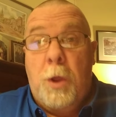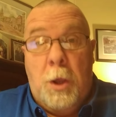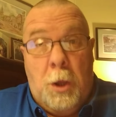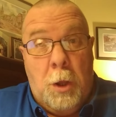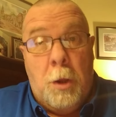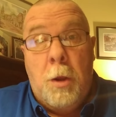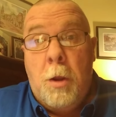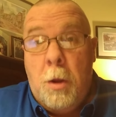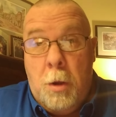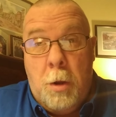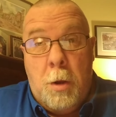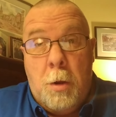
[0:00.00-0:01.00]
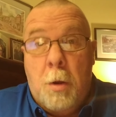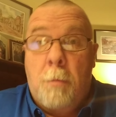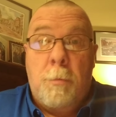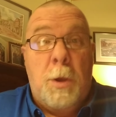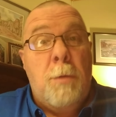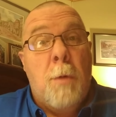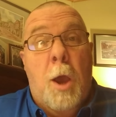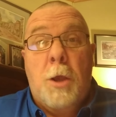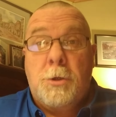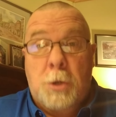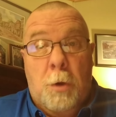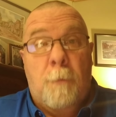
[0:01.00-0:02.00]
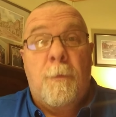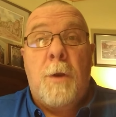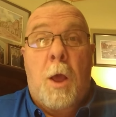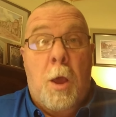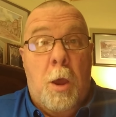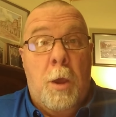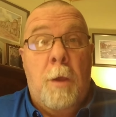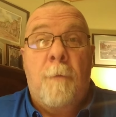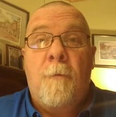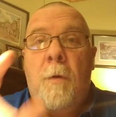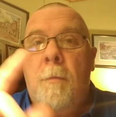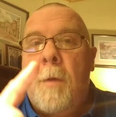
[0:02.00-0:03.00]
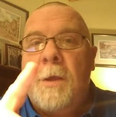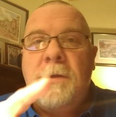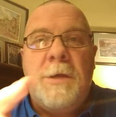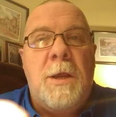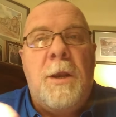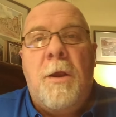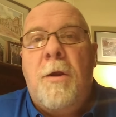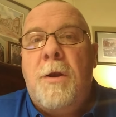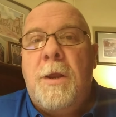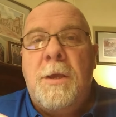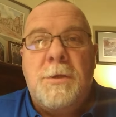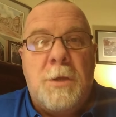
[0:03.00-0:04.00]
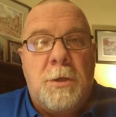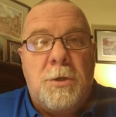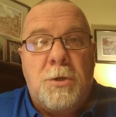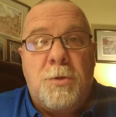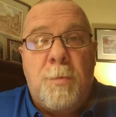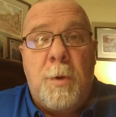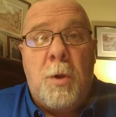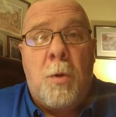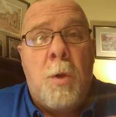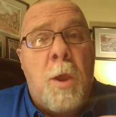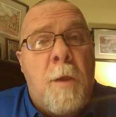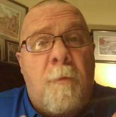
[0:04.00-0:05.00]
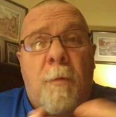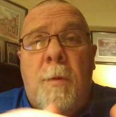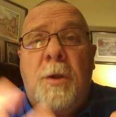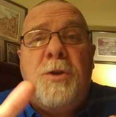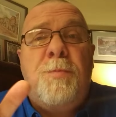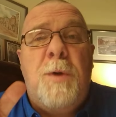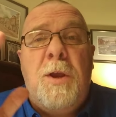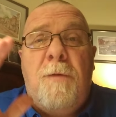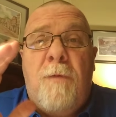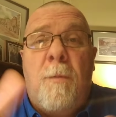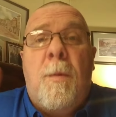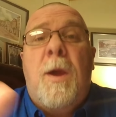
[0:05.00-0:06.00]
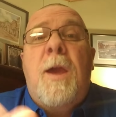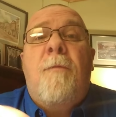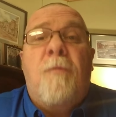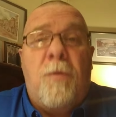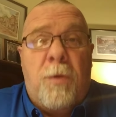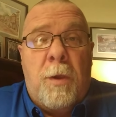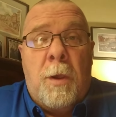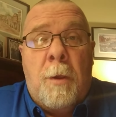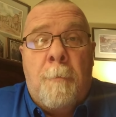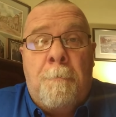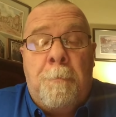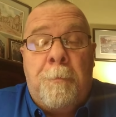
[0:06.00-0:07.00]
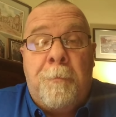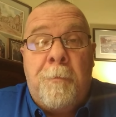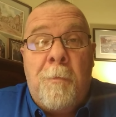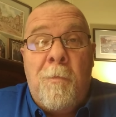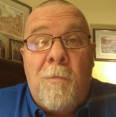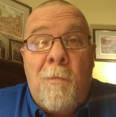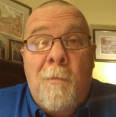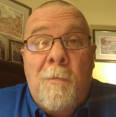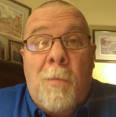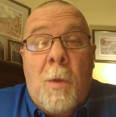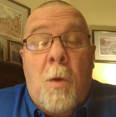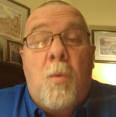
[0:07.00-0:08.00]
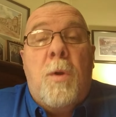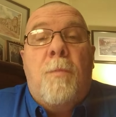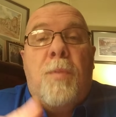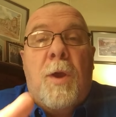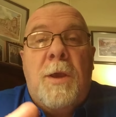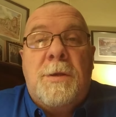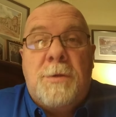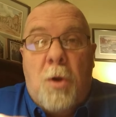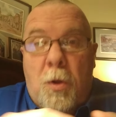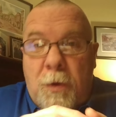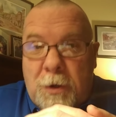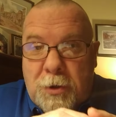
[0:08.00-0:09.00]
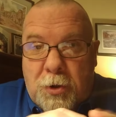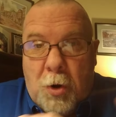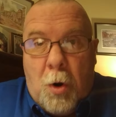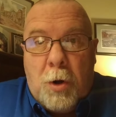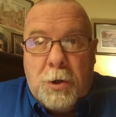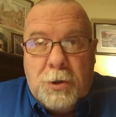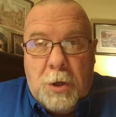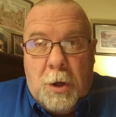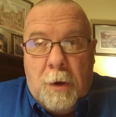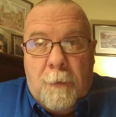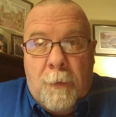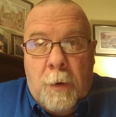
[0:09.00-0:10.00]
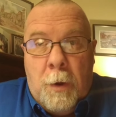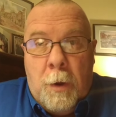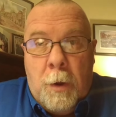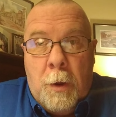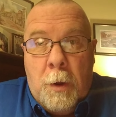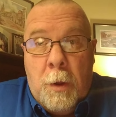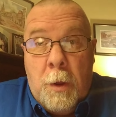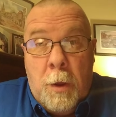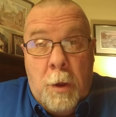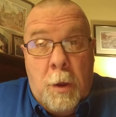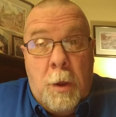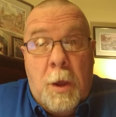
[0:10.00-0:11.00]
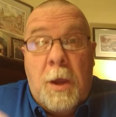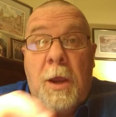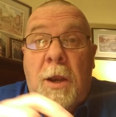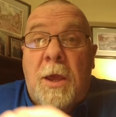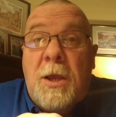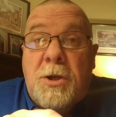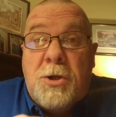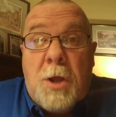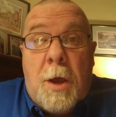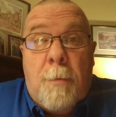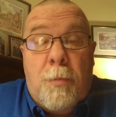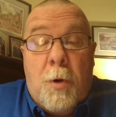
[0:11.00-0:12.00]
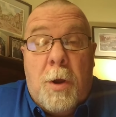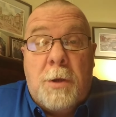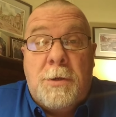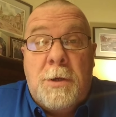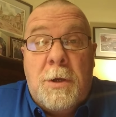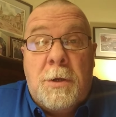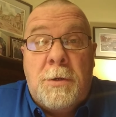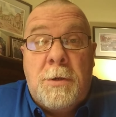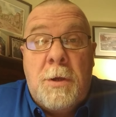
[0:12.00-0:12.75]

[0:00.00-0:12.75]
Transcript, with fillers: thinking, and me, myself, and I, from my seeing, hearing, taste, touch, and smell, from my speech, from my everything. Replace all this dark stuff in each thought process